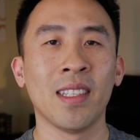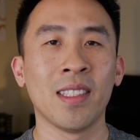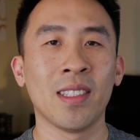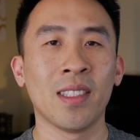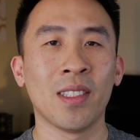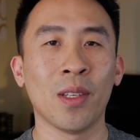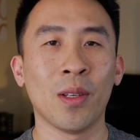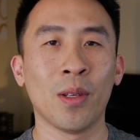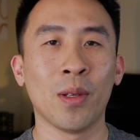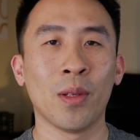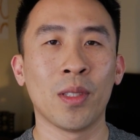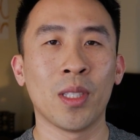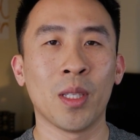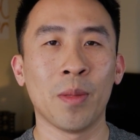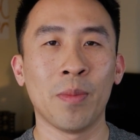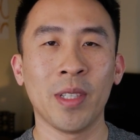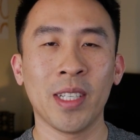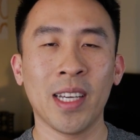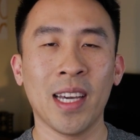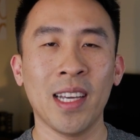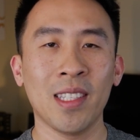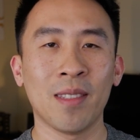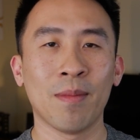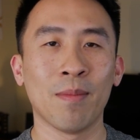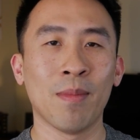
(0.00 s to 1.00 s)
So some of
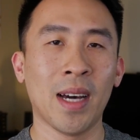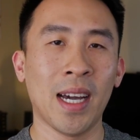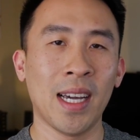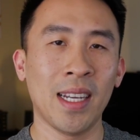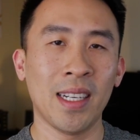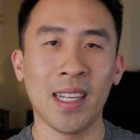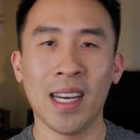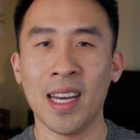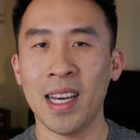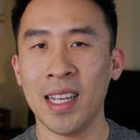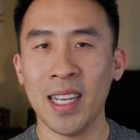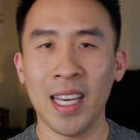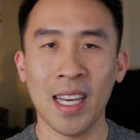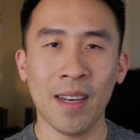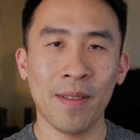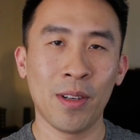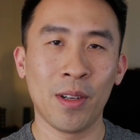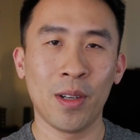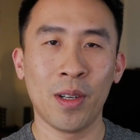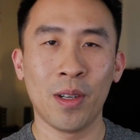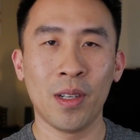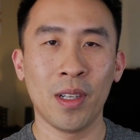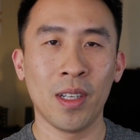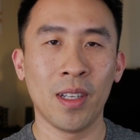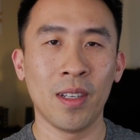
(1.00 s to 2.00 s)
you guys might not have
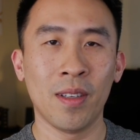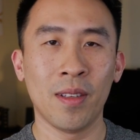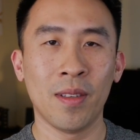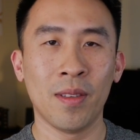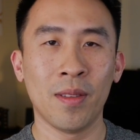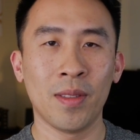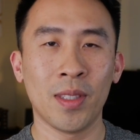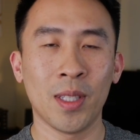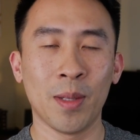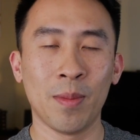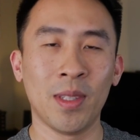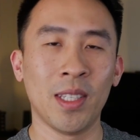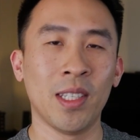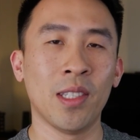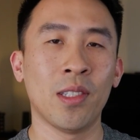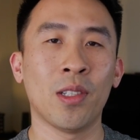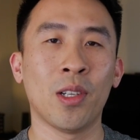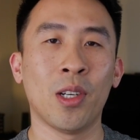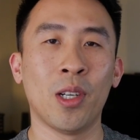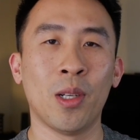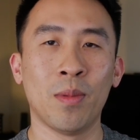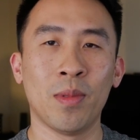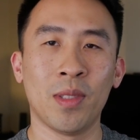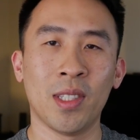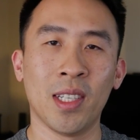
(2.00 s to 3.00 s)
heard of some of these
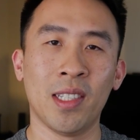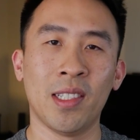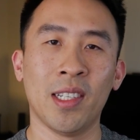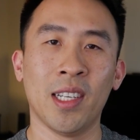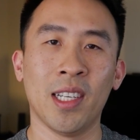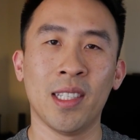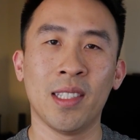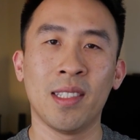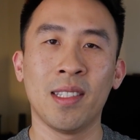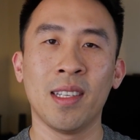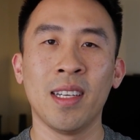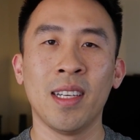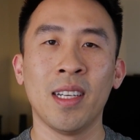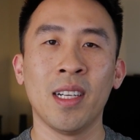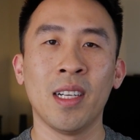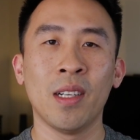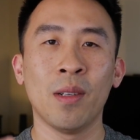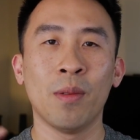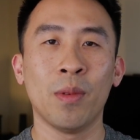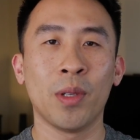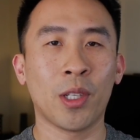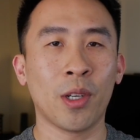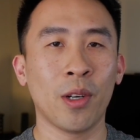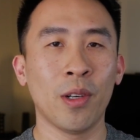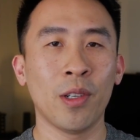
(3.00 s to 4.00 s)
terms such as
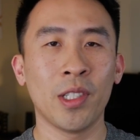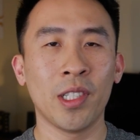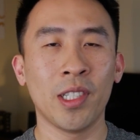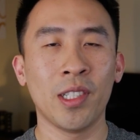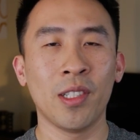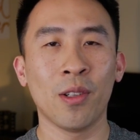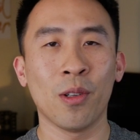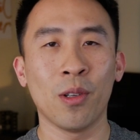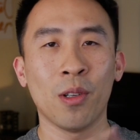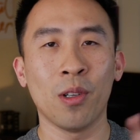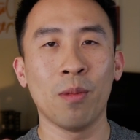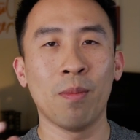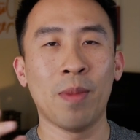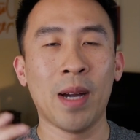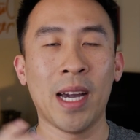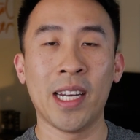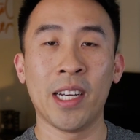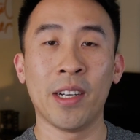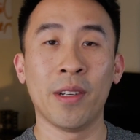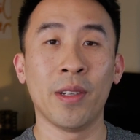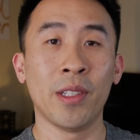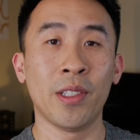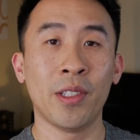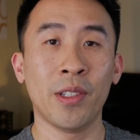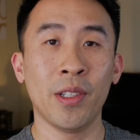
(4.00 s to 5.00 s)
recursion or
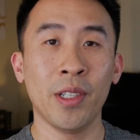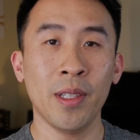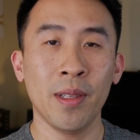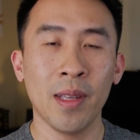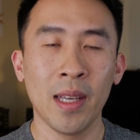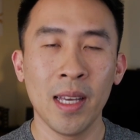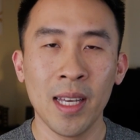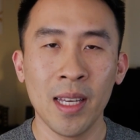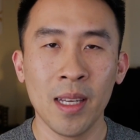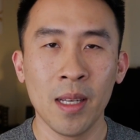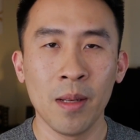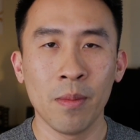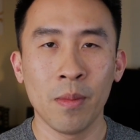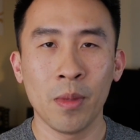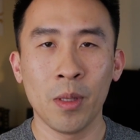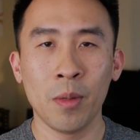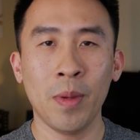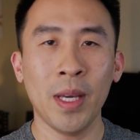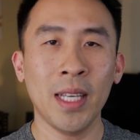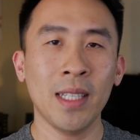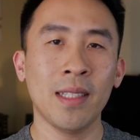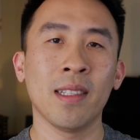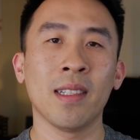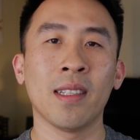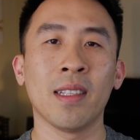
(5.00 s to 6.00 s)
binary tree, but
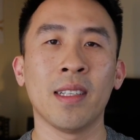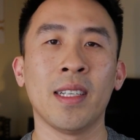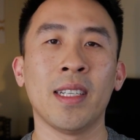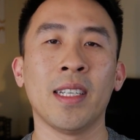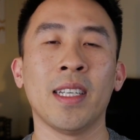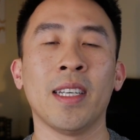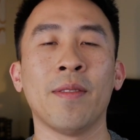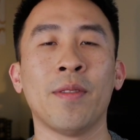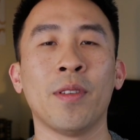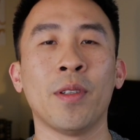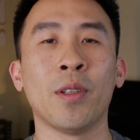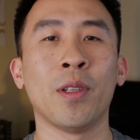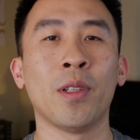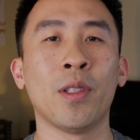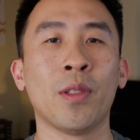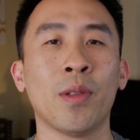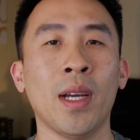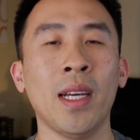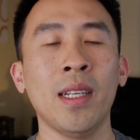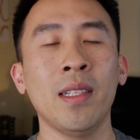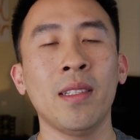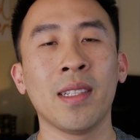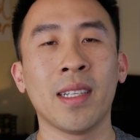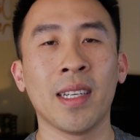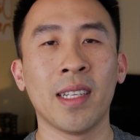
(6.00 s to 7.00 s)
basically if you're
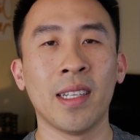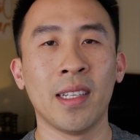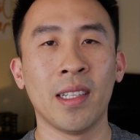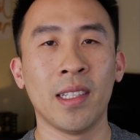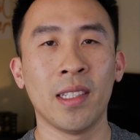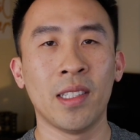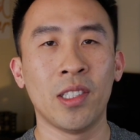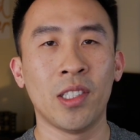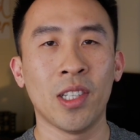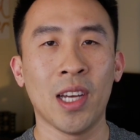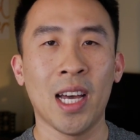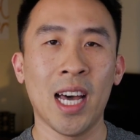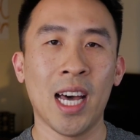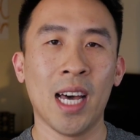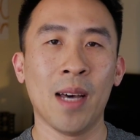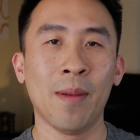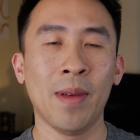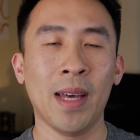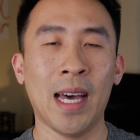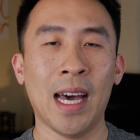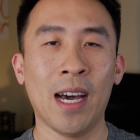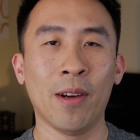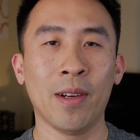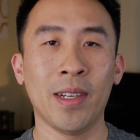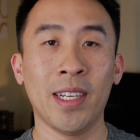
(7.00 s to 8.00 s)
trying to get a
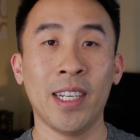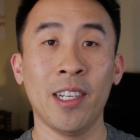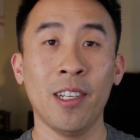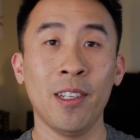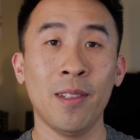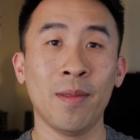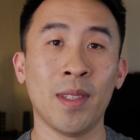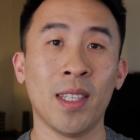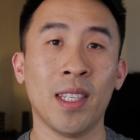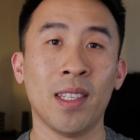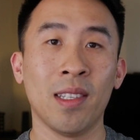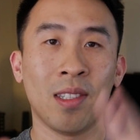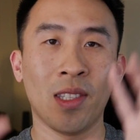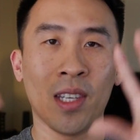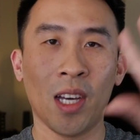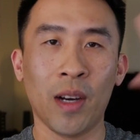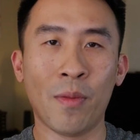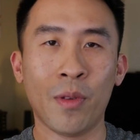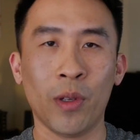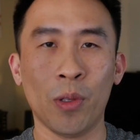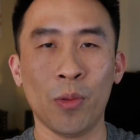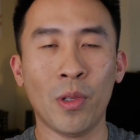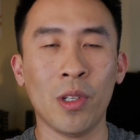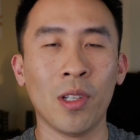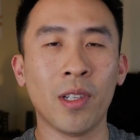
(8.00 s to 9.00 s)
job out here in the
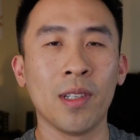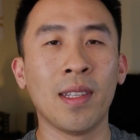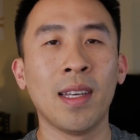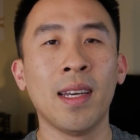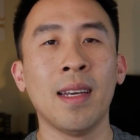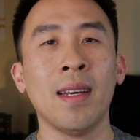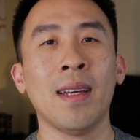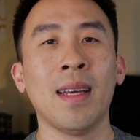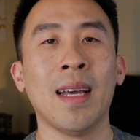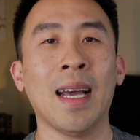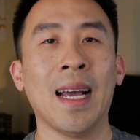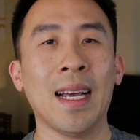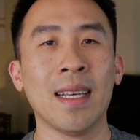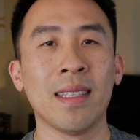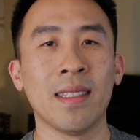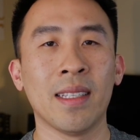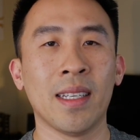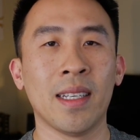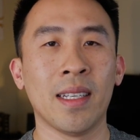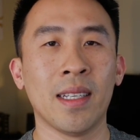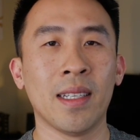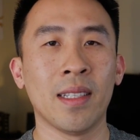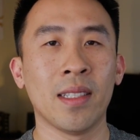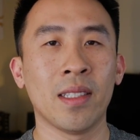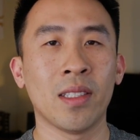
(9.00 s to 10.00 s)
software world as
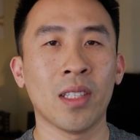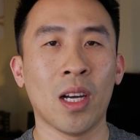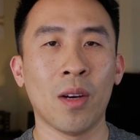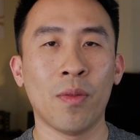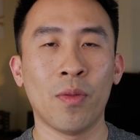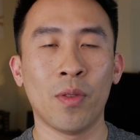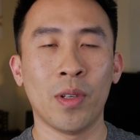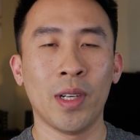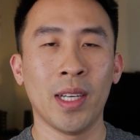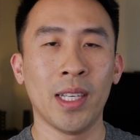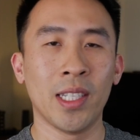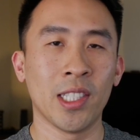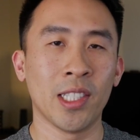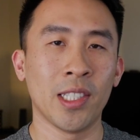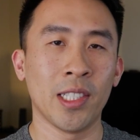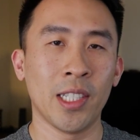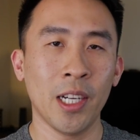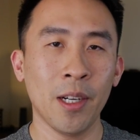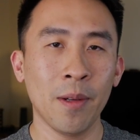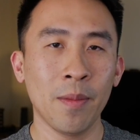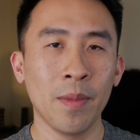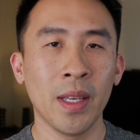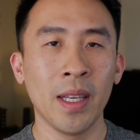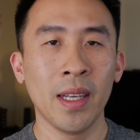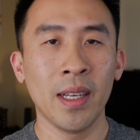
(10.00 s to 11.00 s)
a software
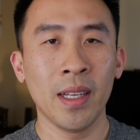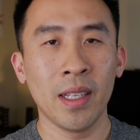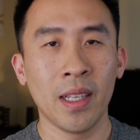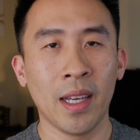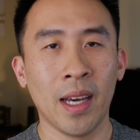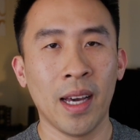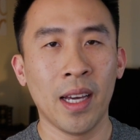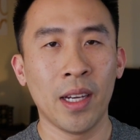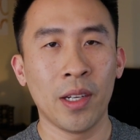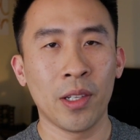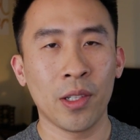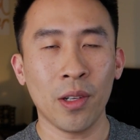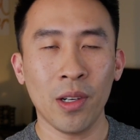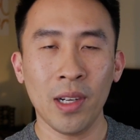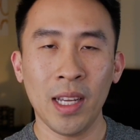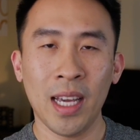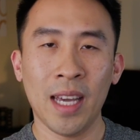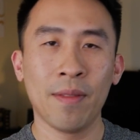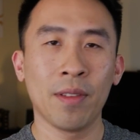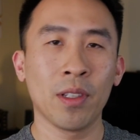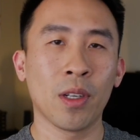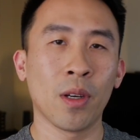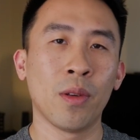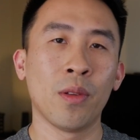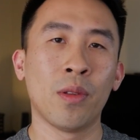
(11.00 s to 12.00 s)
engineer, uh, you're going to
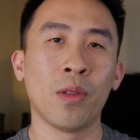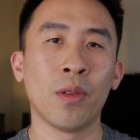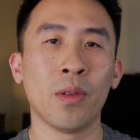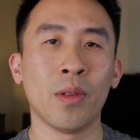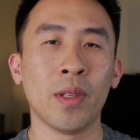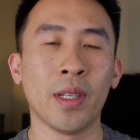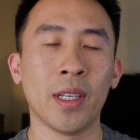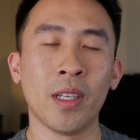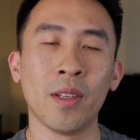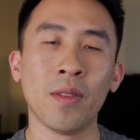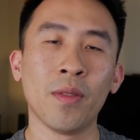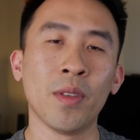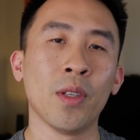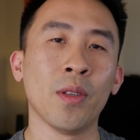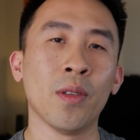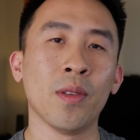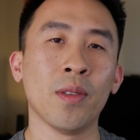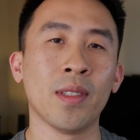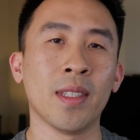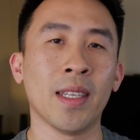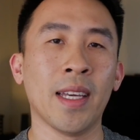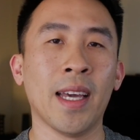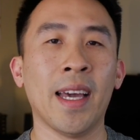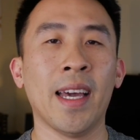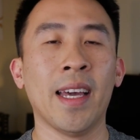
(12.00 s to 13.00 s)
have to go through
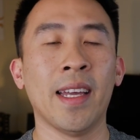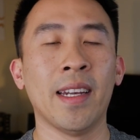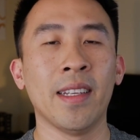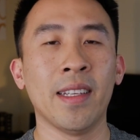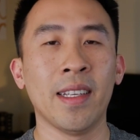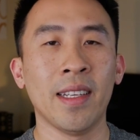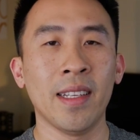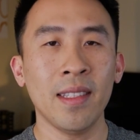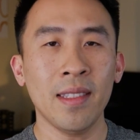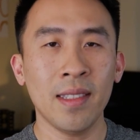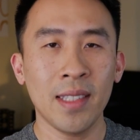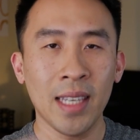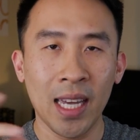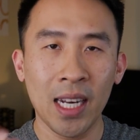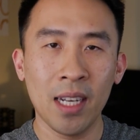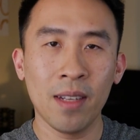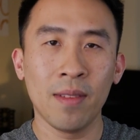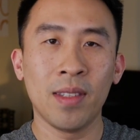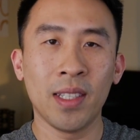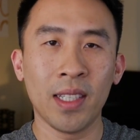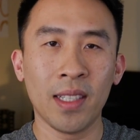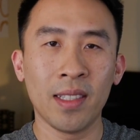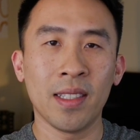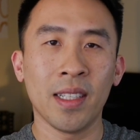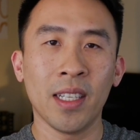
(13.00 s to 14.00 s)
interviews. And inside
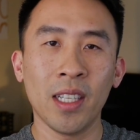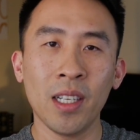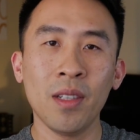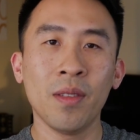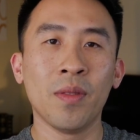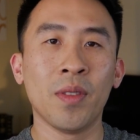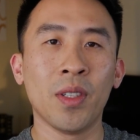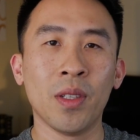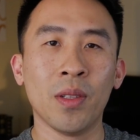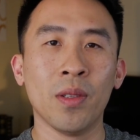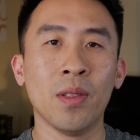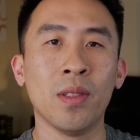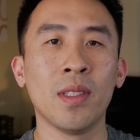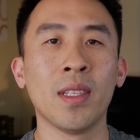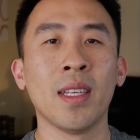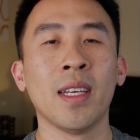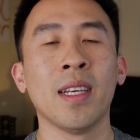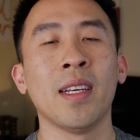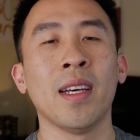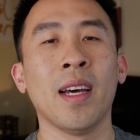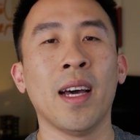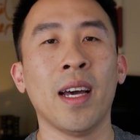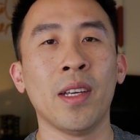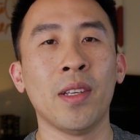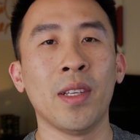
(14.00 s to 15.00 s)
of these interviews,
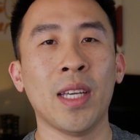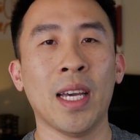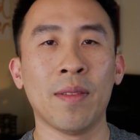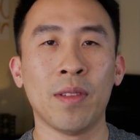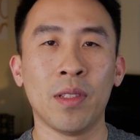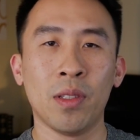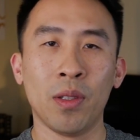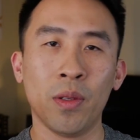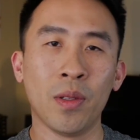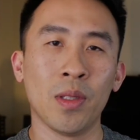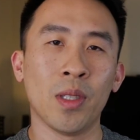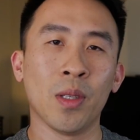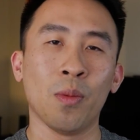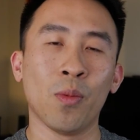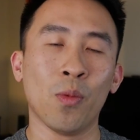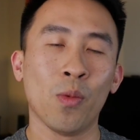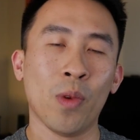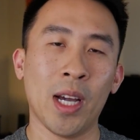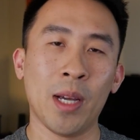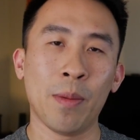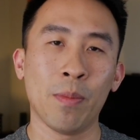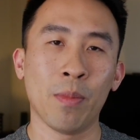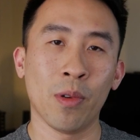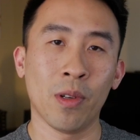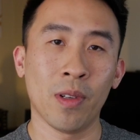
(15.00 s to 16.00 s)
uh, you have to do some
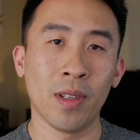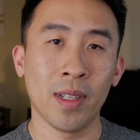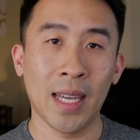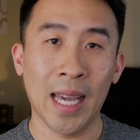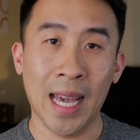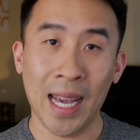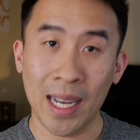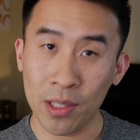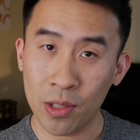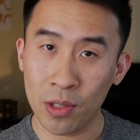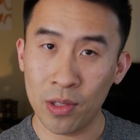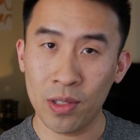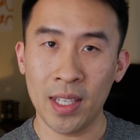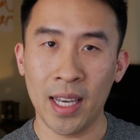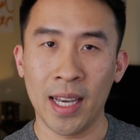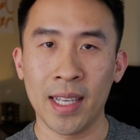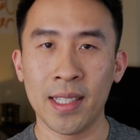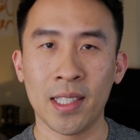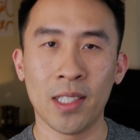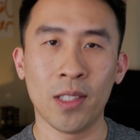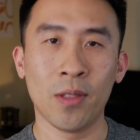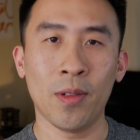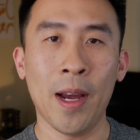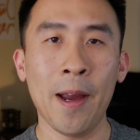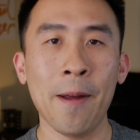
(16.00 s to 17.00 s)
whiteboard
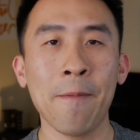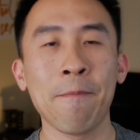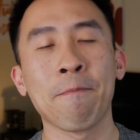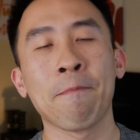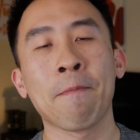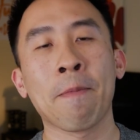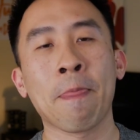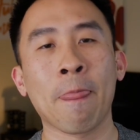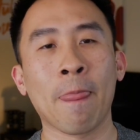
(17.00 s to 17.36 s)
exercises, right?